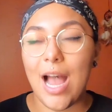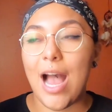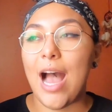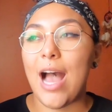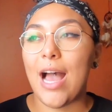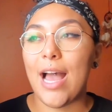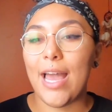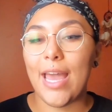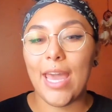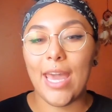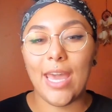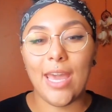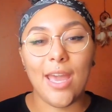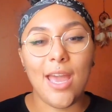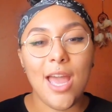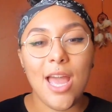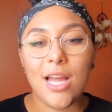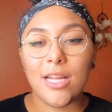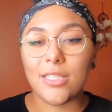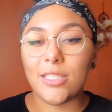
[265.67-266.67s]
I
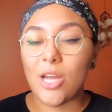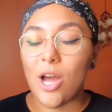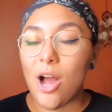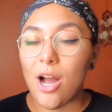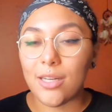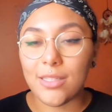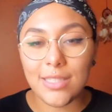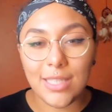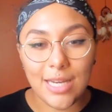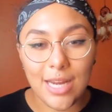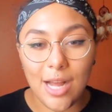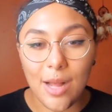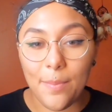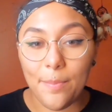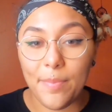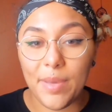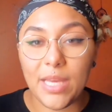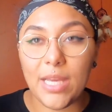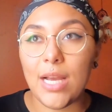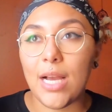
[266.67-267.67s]
talked it
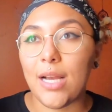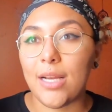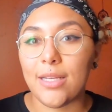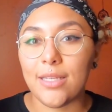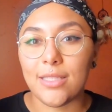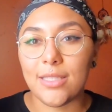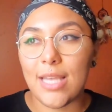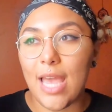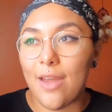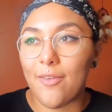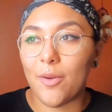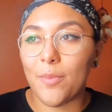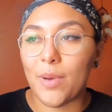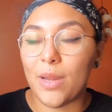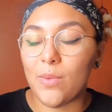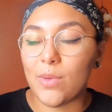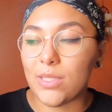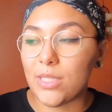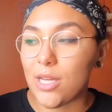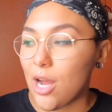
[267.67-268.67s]
up because
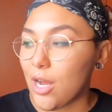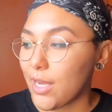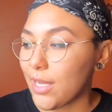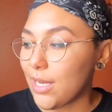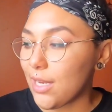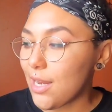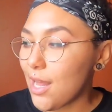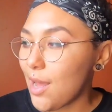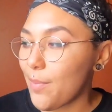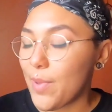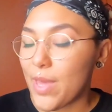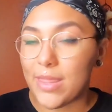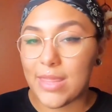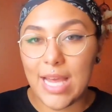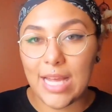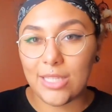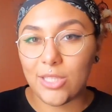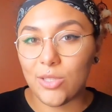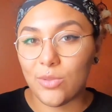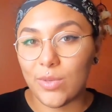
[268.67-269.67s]
everybody was talking it up, and
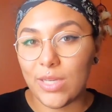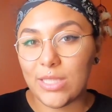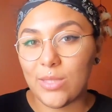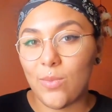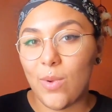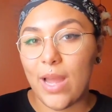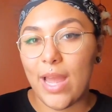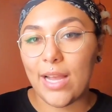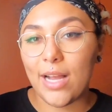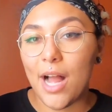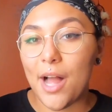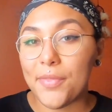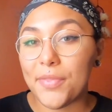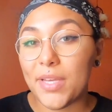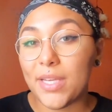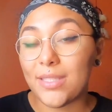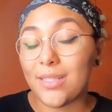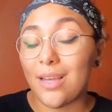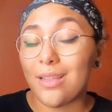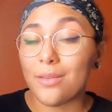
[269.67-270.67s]
that's the reason why I got
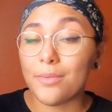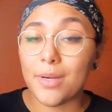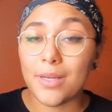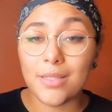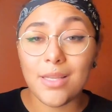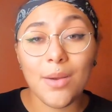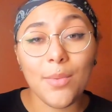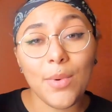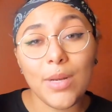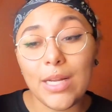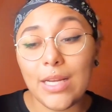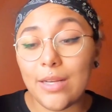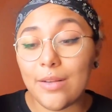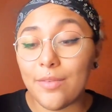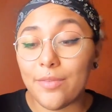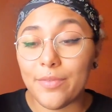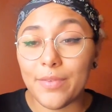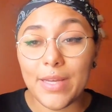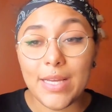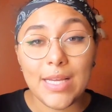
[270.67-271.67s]
this. Otherwise I would have